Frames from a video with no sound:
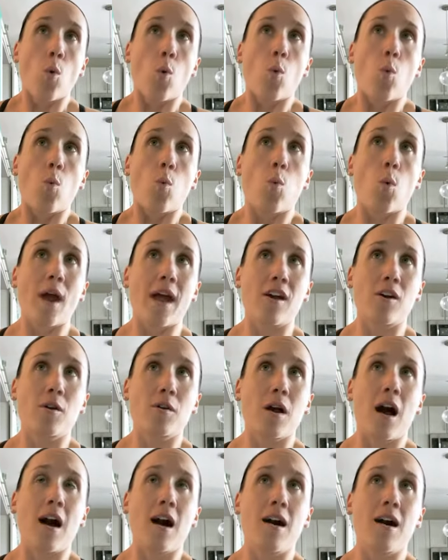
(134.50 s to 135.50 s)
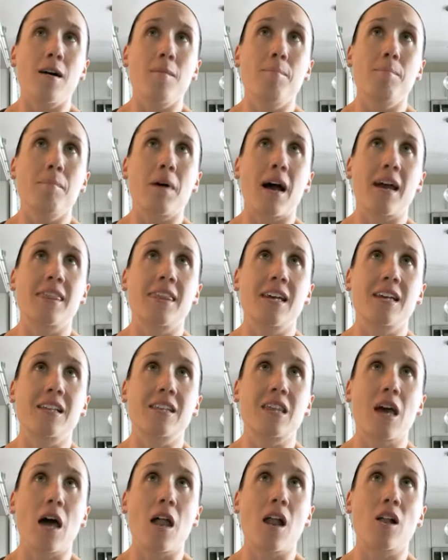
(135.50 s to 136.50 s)
Where I think
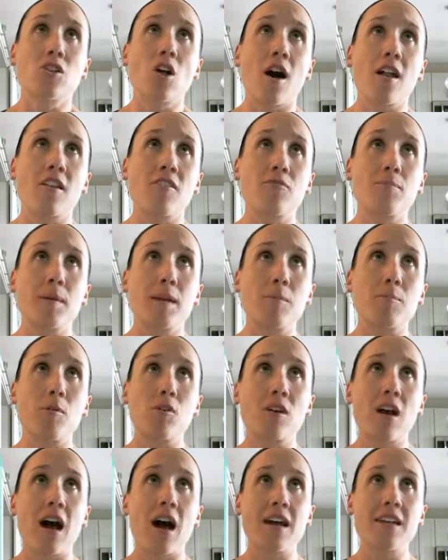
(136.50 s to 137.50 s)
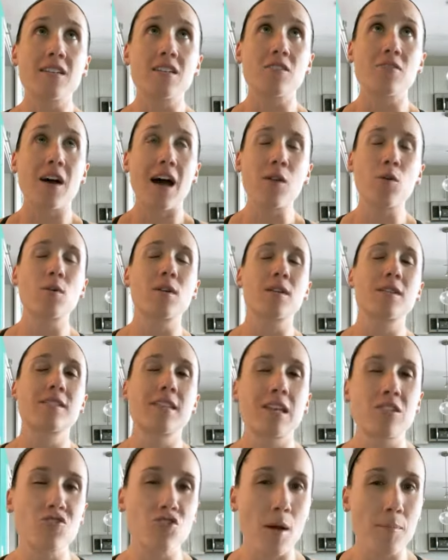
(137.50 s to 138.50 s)
that a lot of people I don't want to
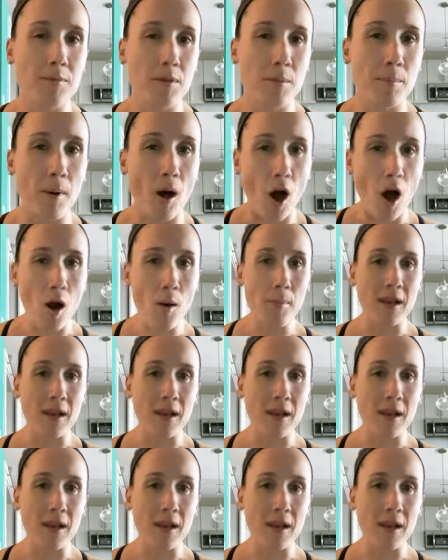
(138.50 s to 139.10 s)
say drop the ball,